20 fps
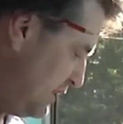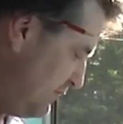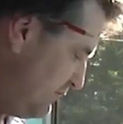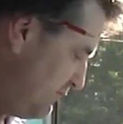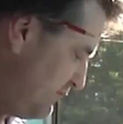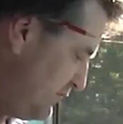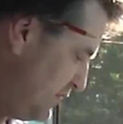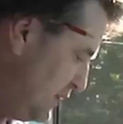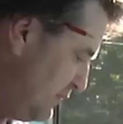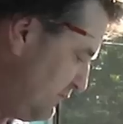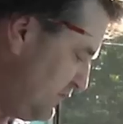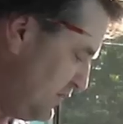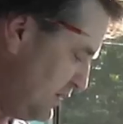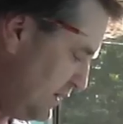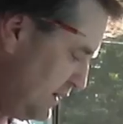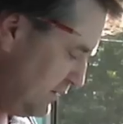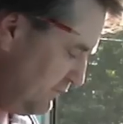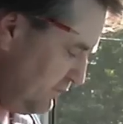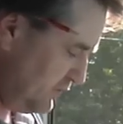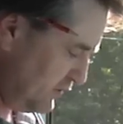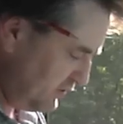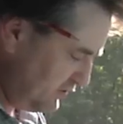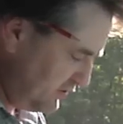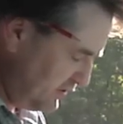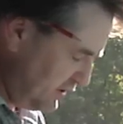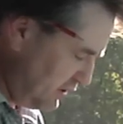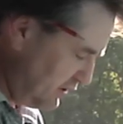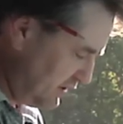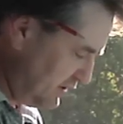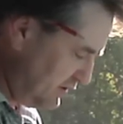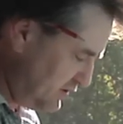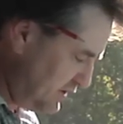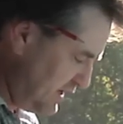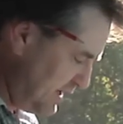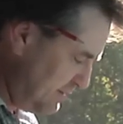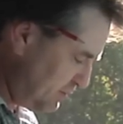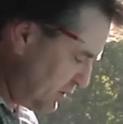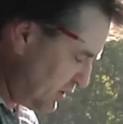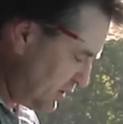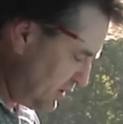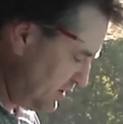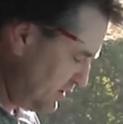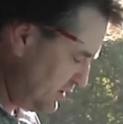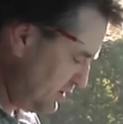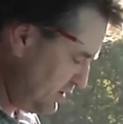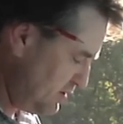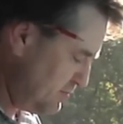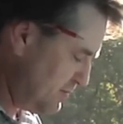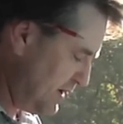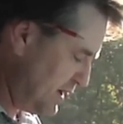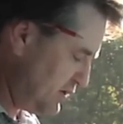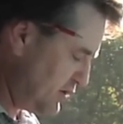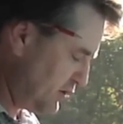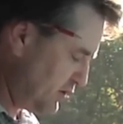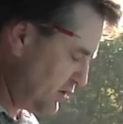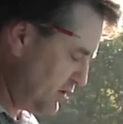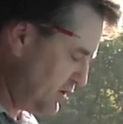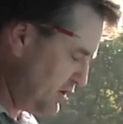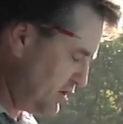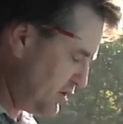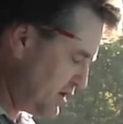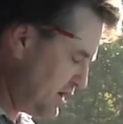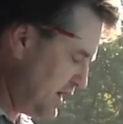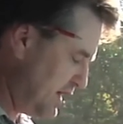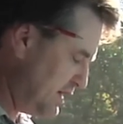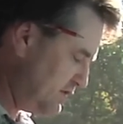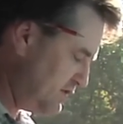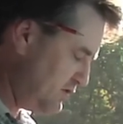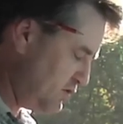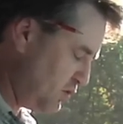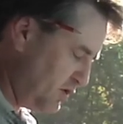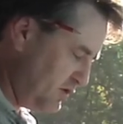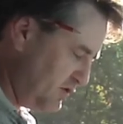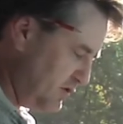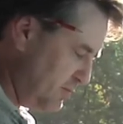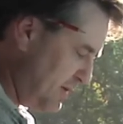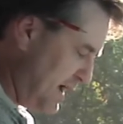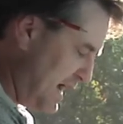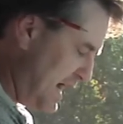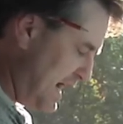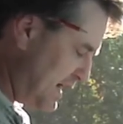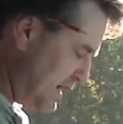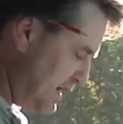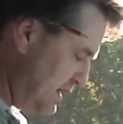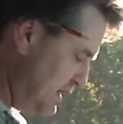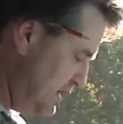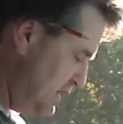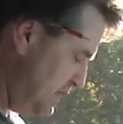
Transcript: if, if, if your sill is deeper, you make your, your cuts towards the back,